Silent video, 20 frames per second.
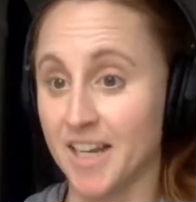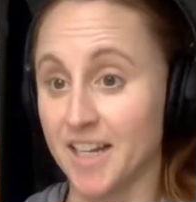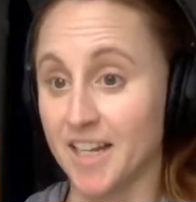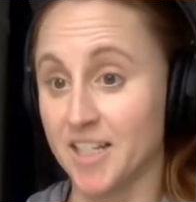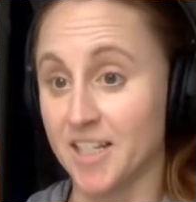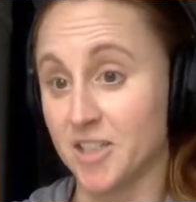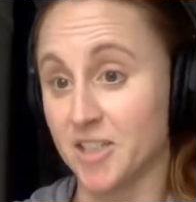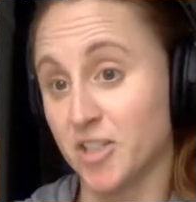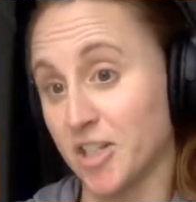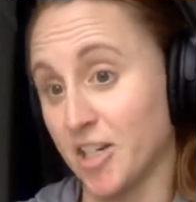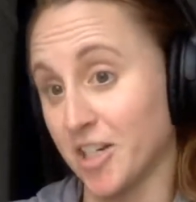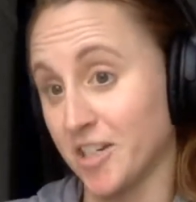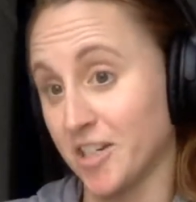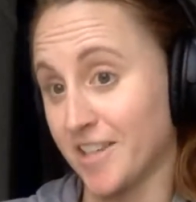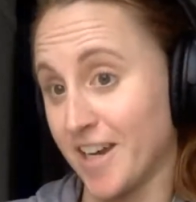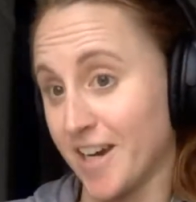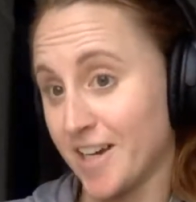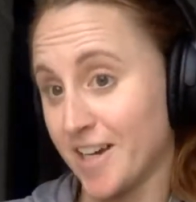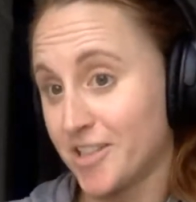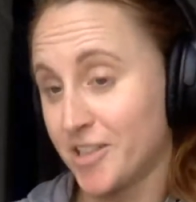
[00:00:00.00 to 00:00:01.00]
I can start
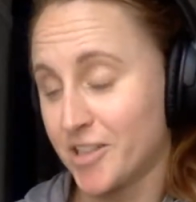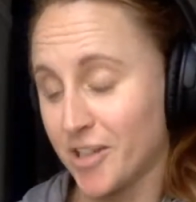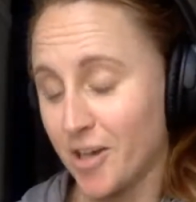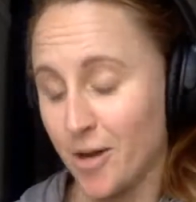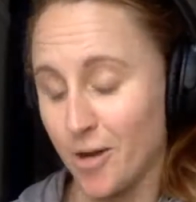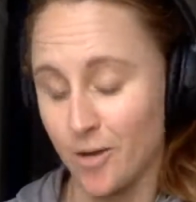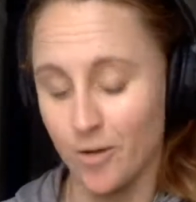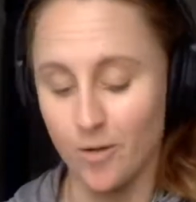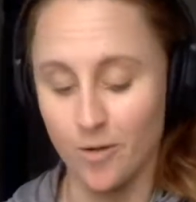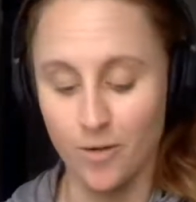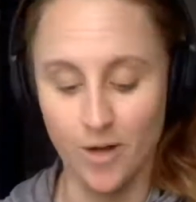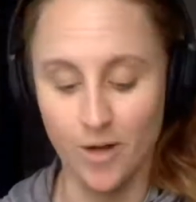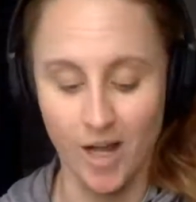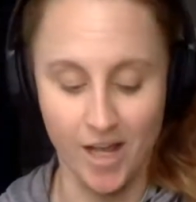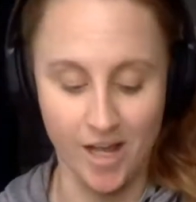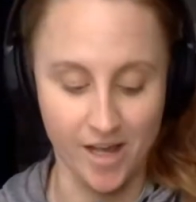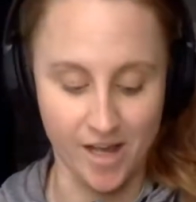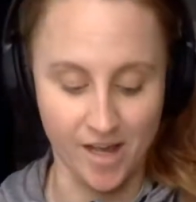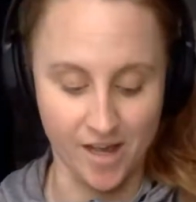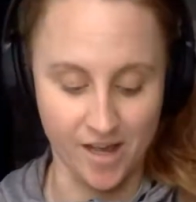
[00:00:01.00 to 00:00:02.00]
there. So,
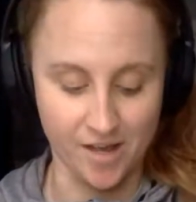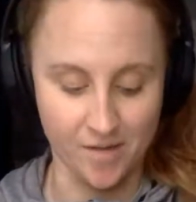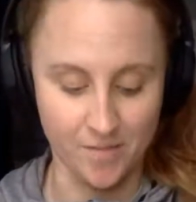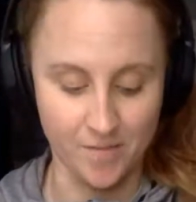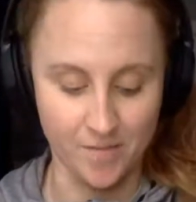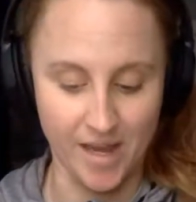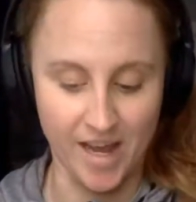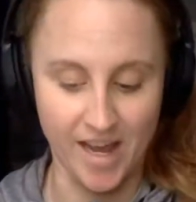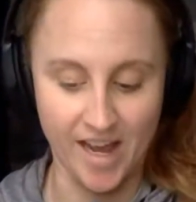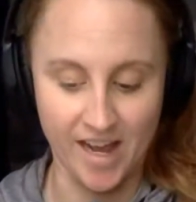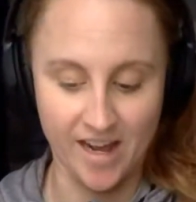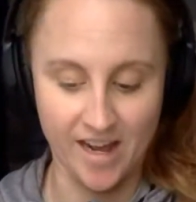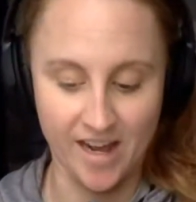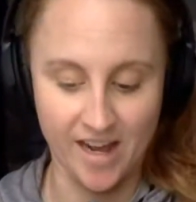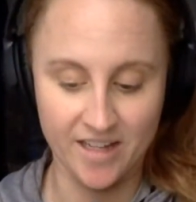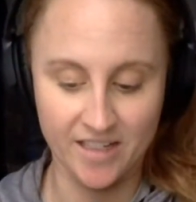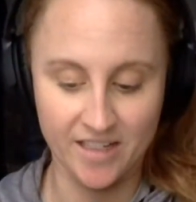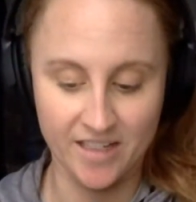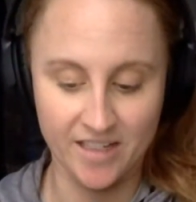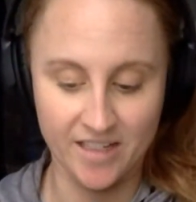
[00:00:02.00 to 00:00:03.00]

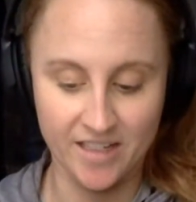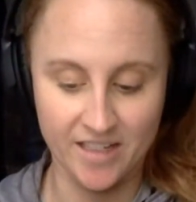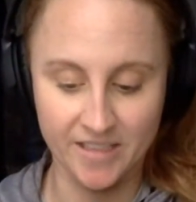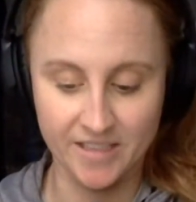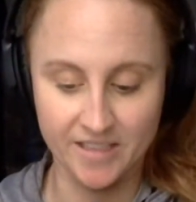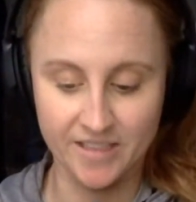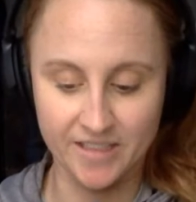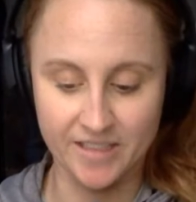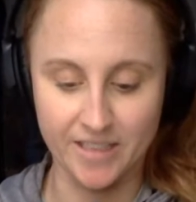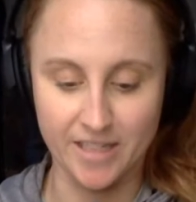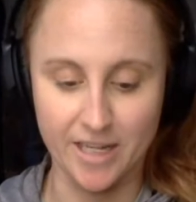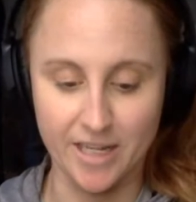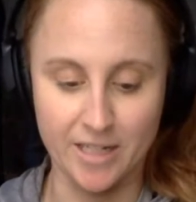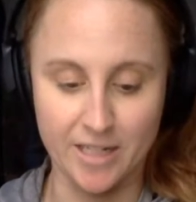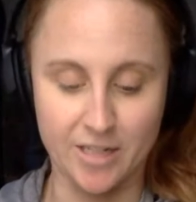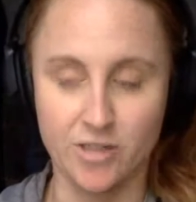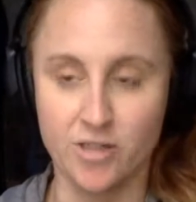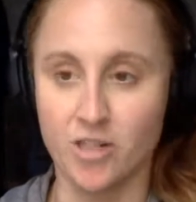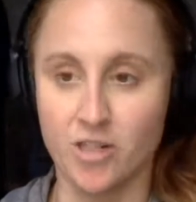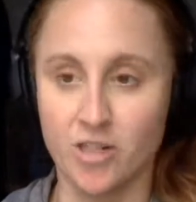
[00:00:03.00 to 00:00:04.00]
as an
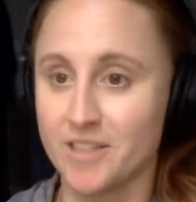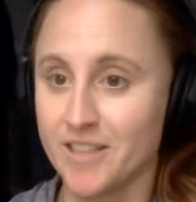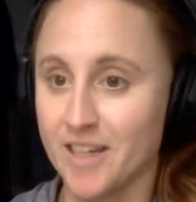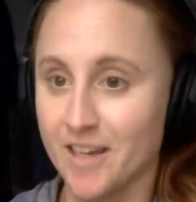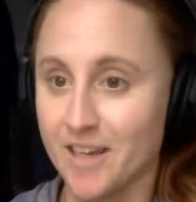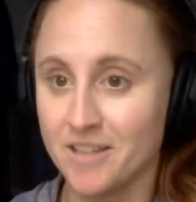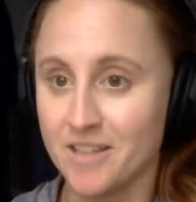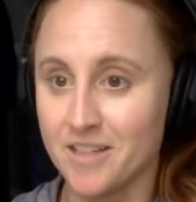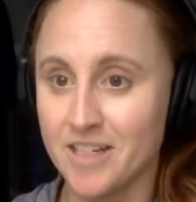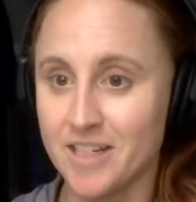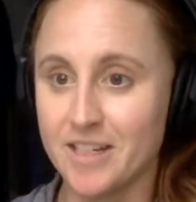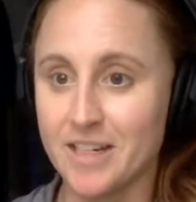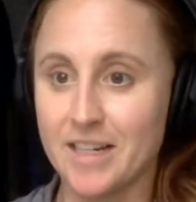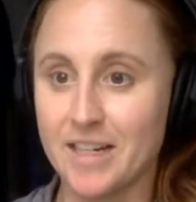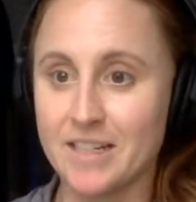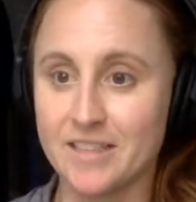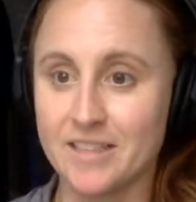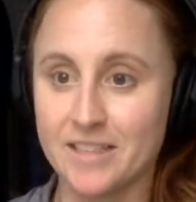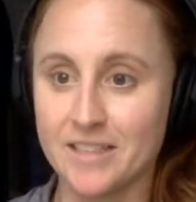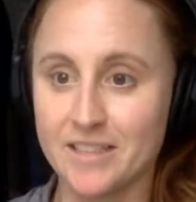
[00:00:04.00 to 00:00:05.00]
endurance athlete,
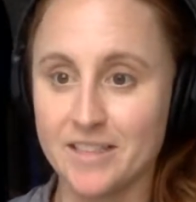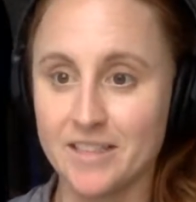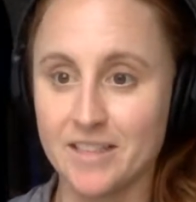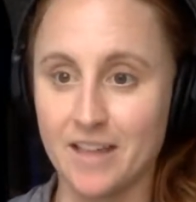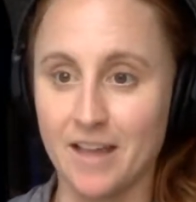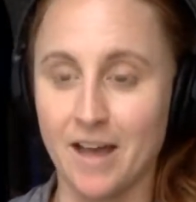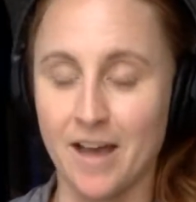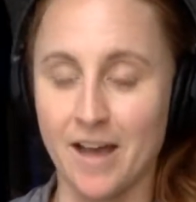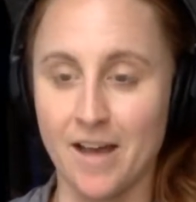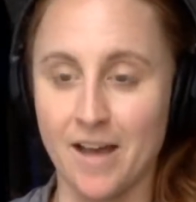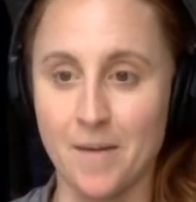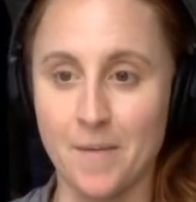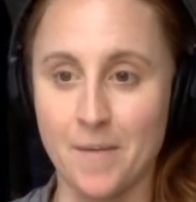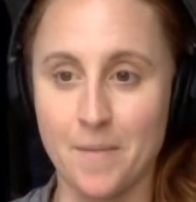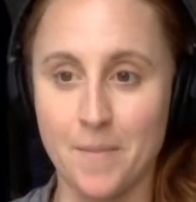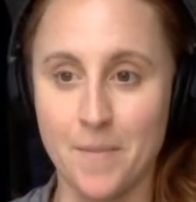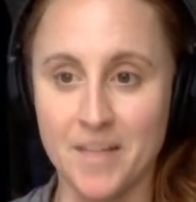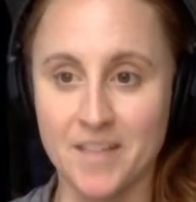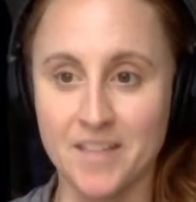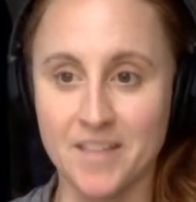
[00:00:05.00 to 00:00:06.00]
it's
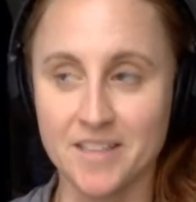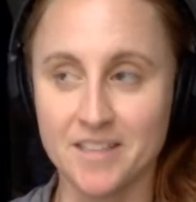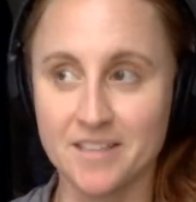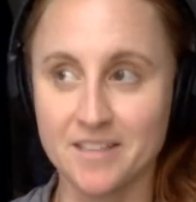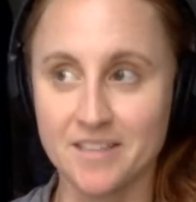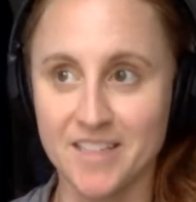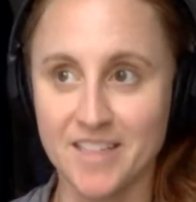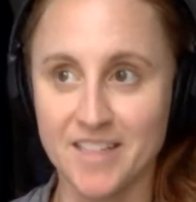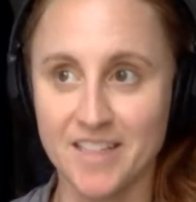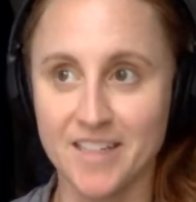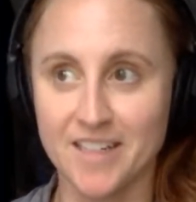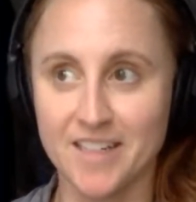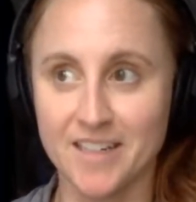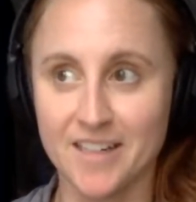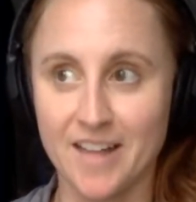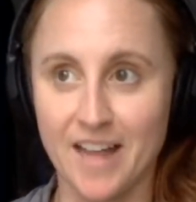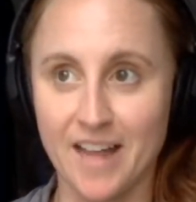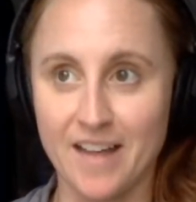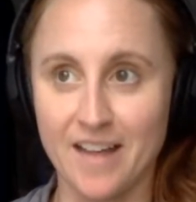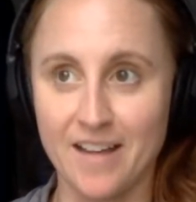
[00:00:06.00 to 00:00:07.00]

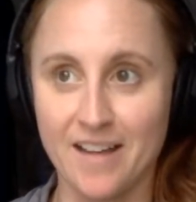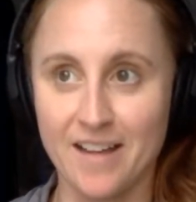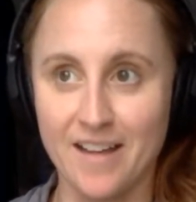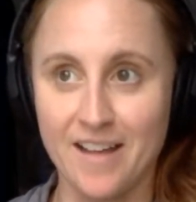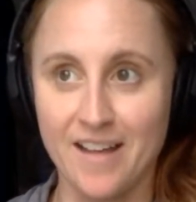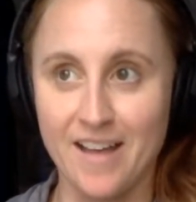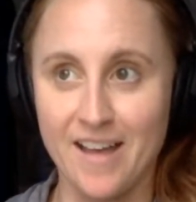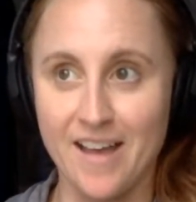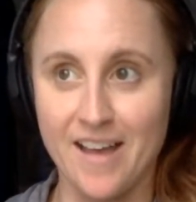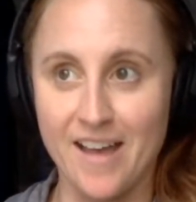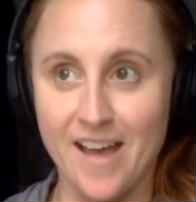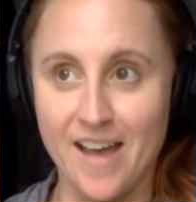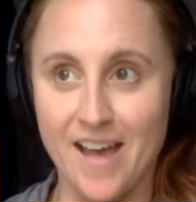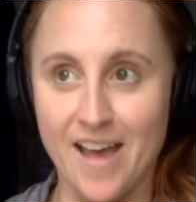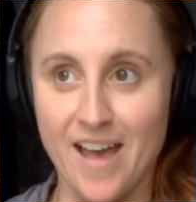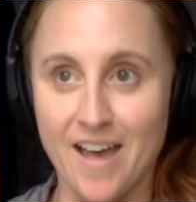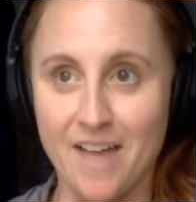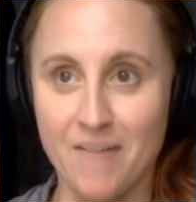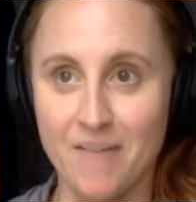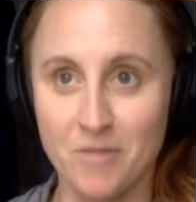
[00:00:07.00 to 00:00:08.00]
basically
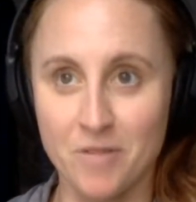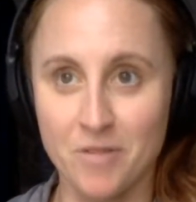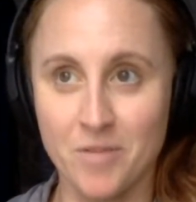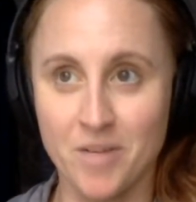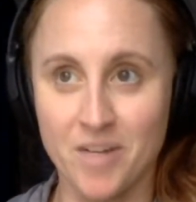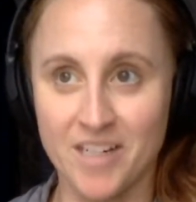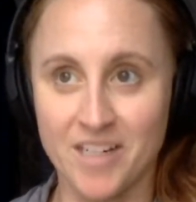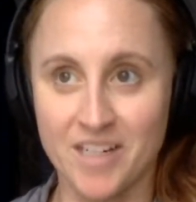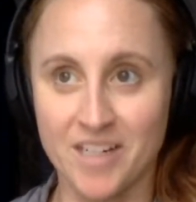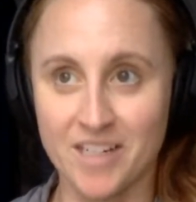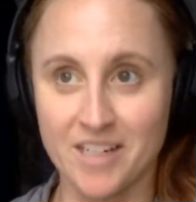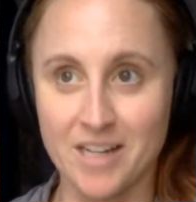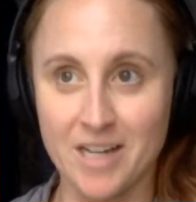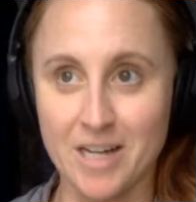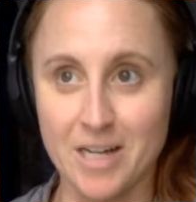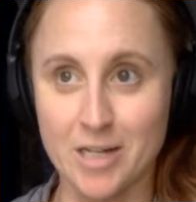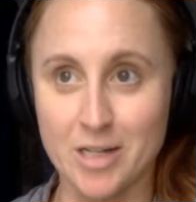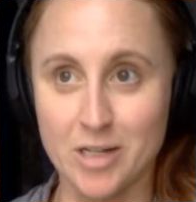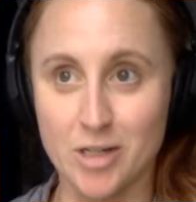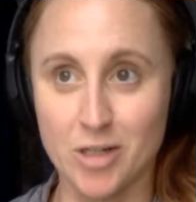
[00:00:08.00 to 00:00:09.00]
everybody
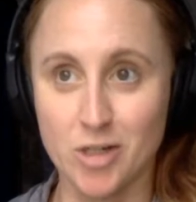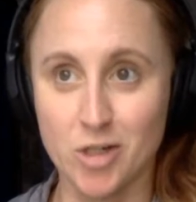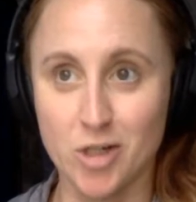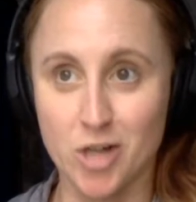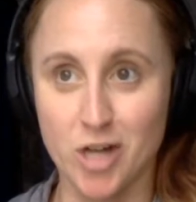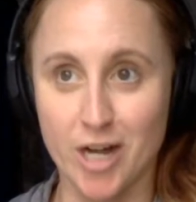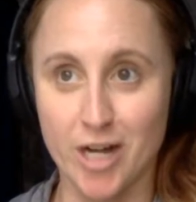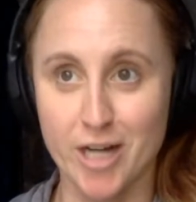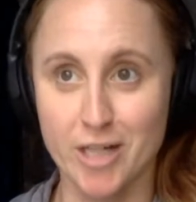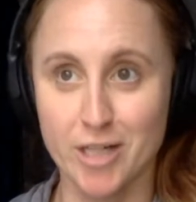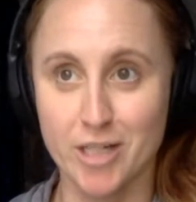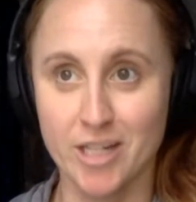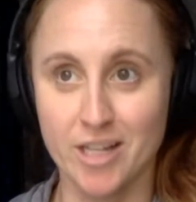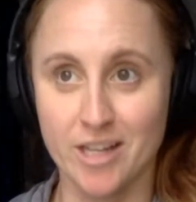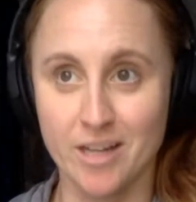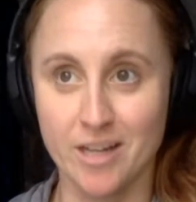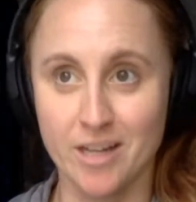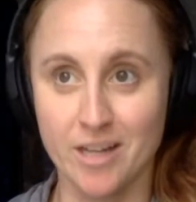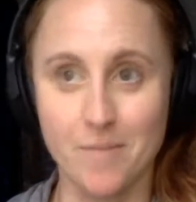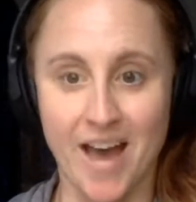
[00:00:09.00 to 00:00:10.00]
is trying
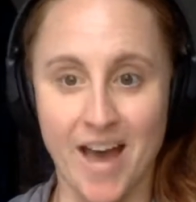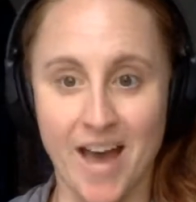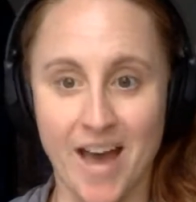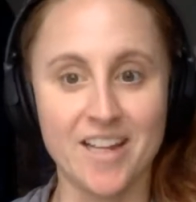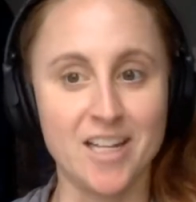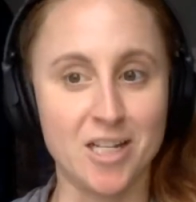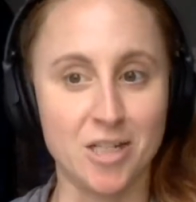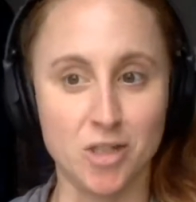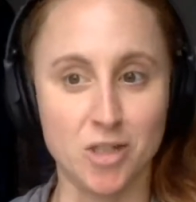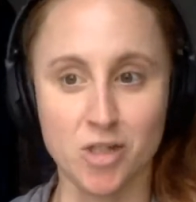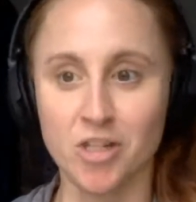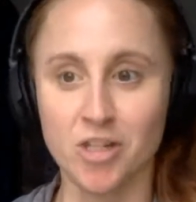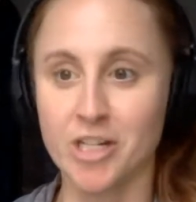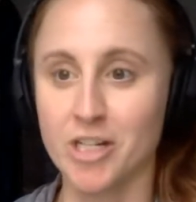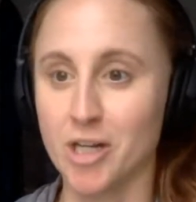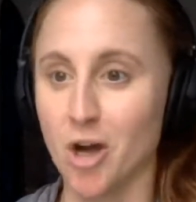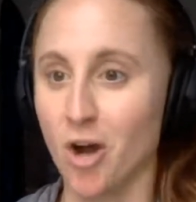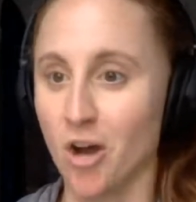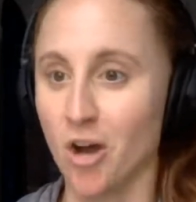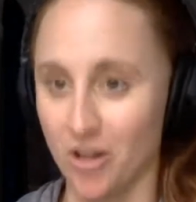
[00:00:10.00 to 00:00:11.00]
to combat
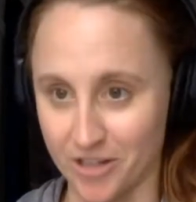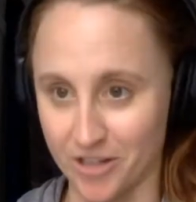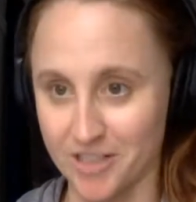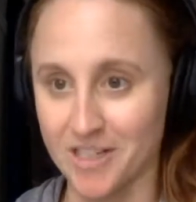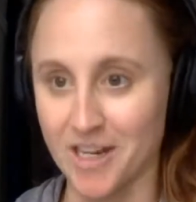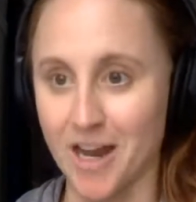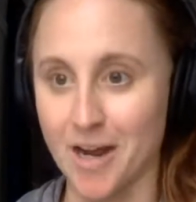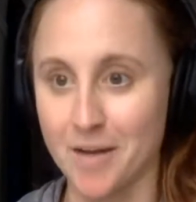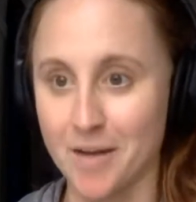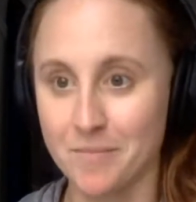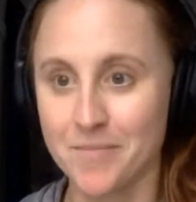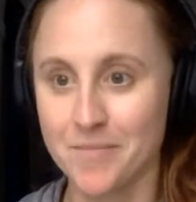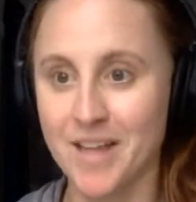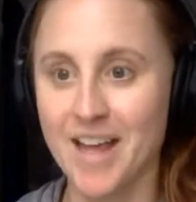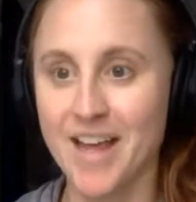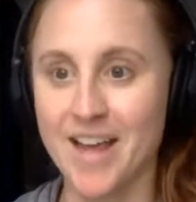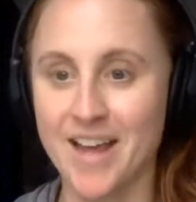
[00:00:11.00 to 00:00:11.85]
injury all the time.